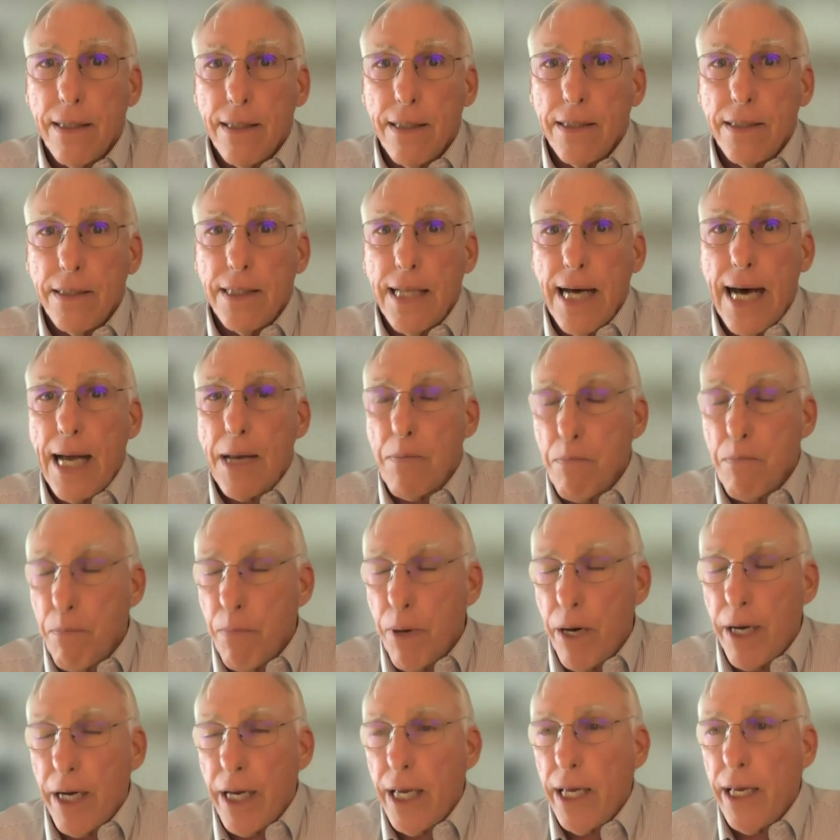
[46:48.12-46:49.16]
not
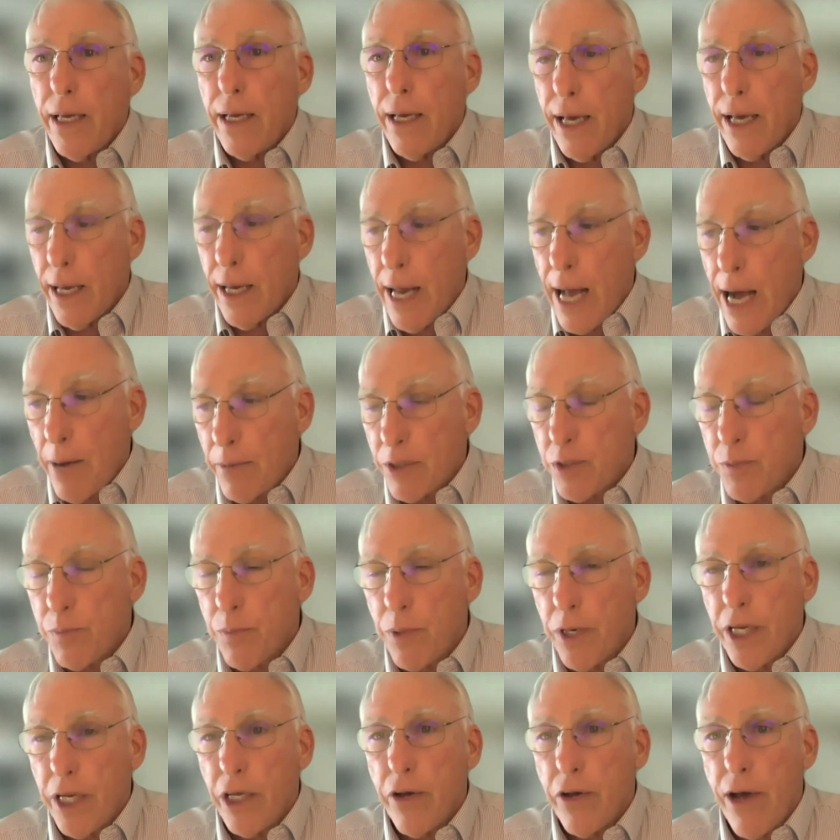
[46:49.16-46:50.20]
money and how much
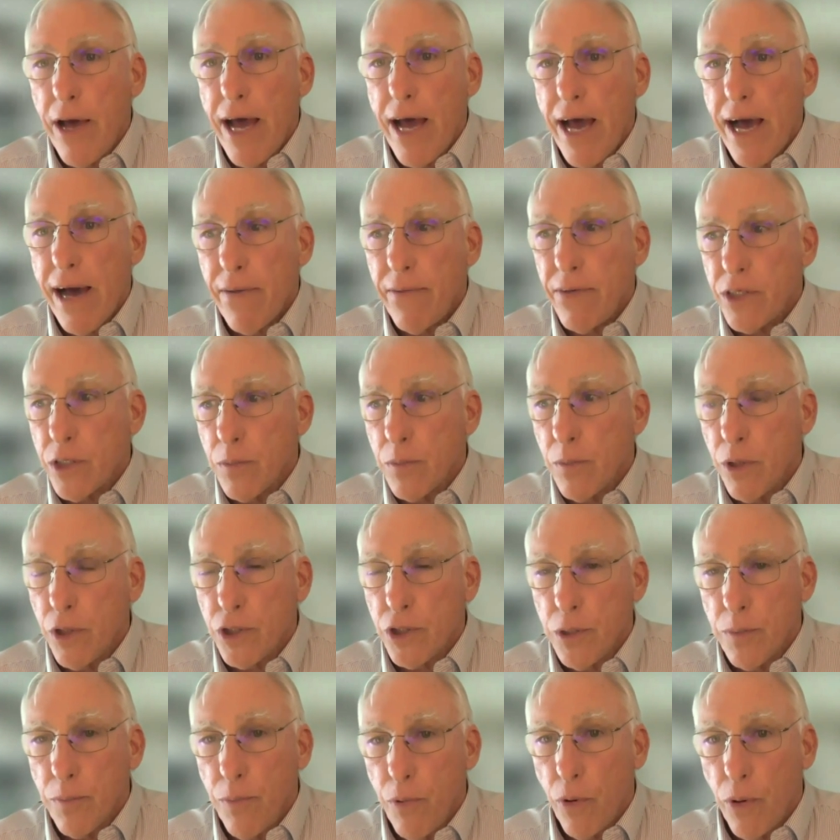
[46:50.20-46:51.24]
money you have is the
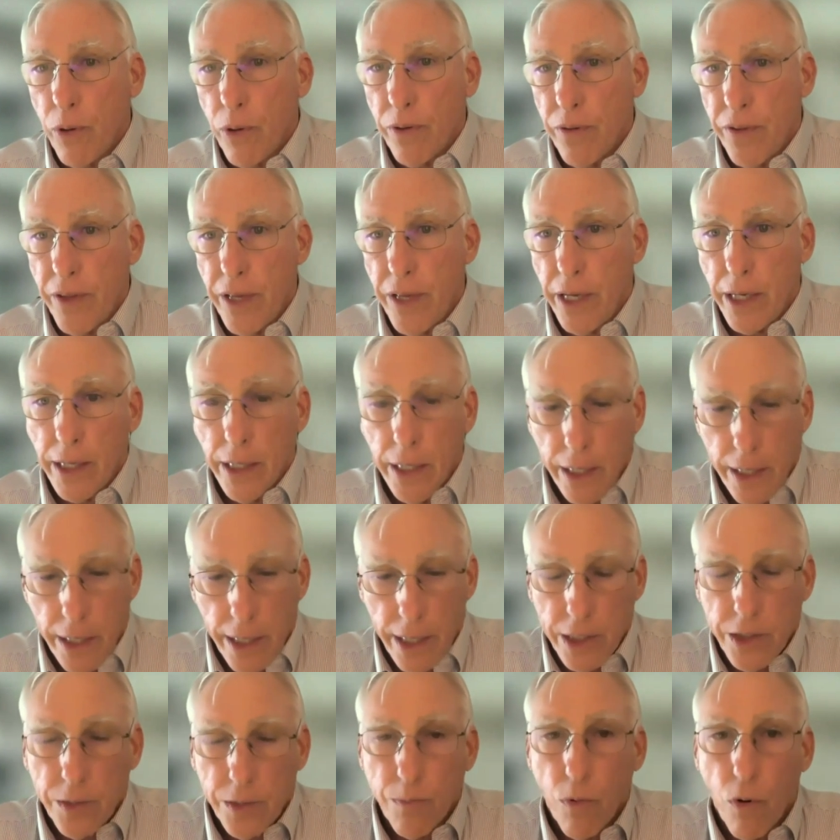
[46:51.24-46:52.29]
most important thing.
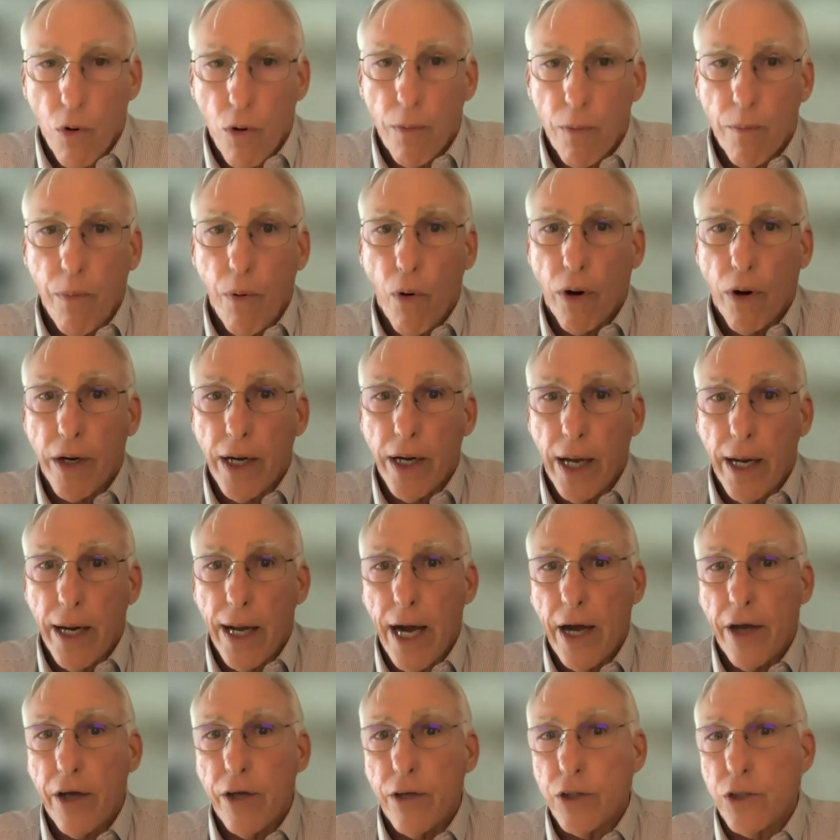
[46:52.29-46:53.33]
It's more important on
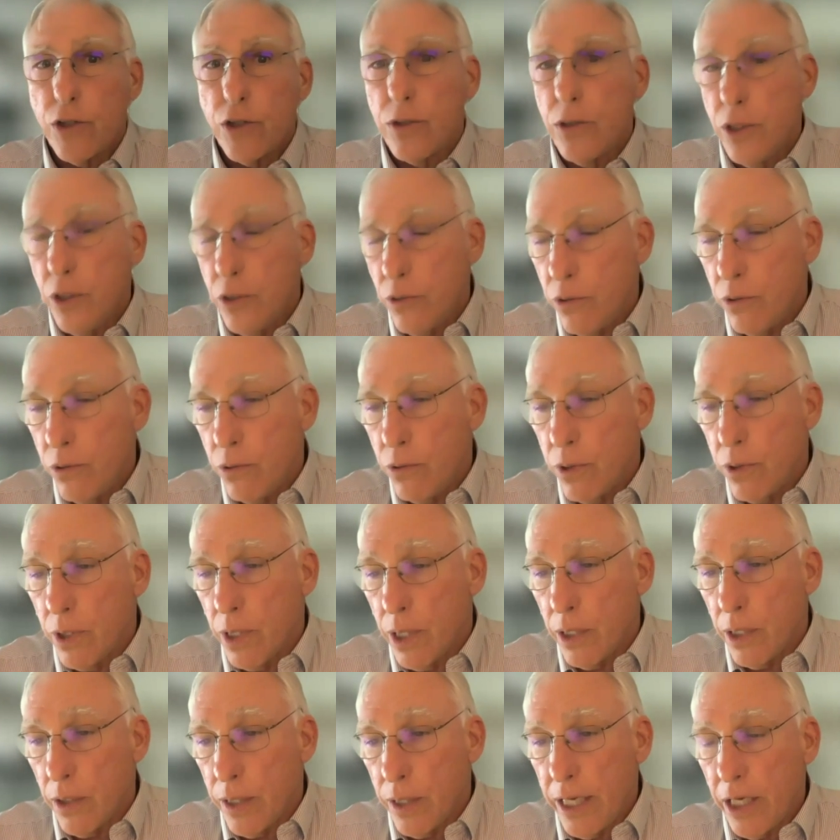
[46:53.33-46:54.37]
how you
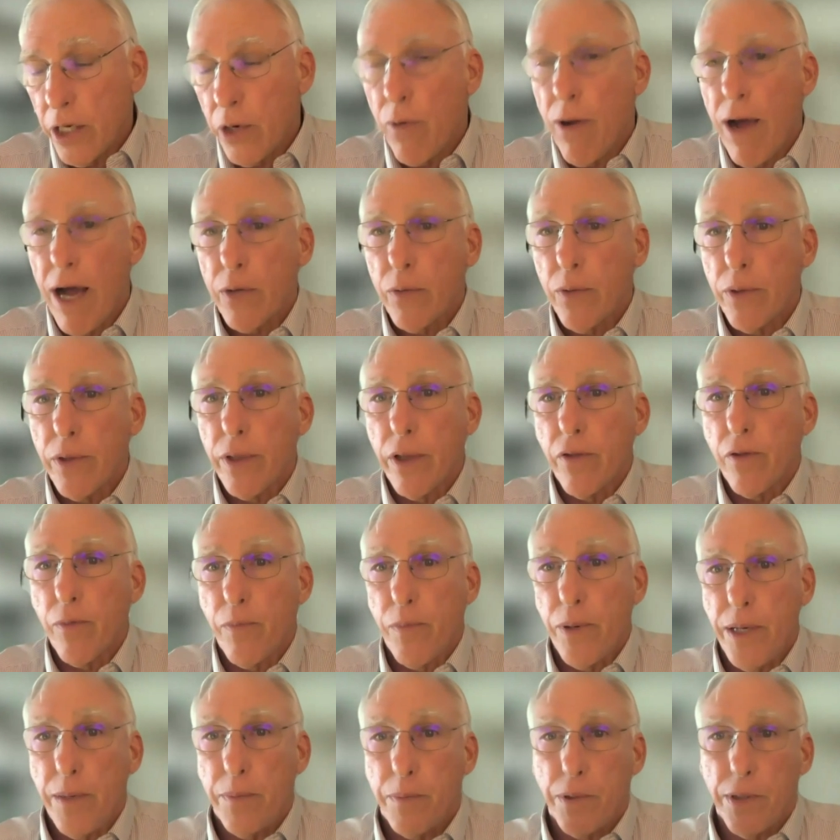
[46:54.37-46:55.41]
interact with other
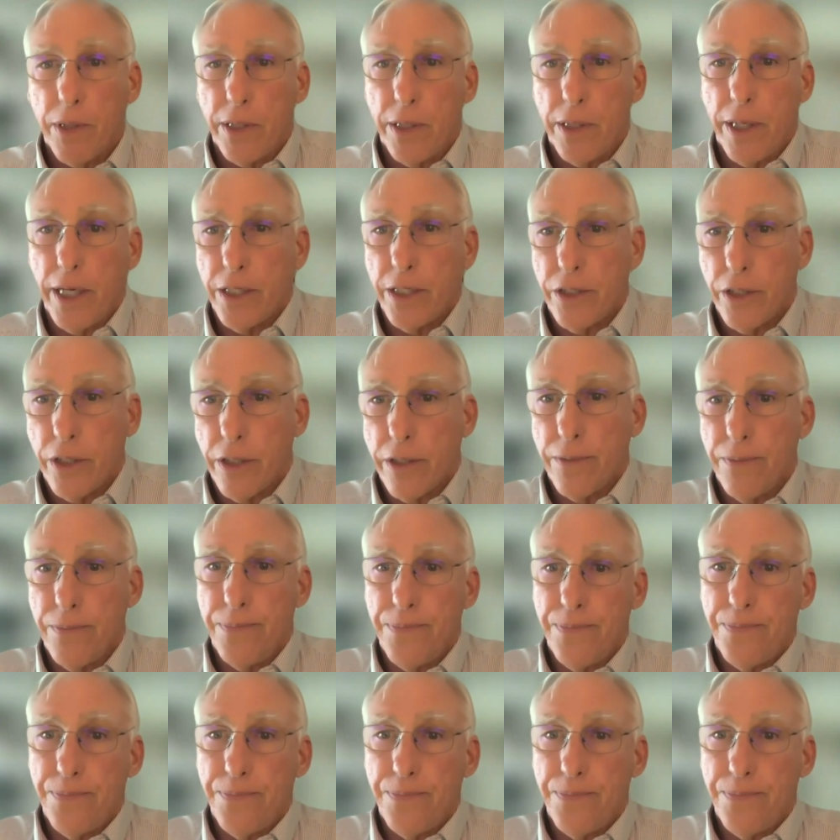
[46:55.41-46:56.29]
people in nature.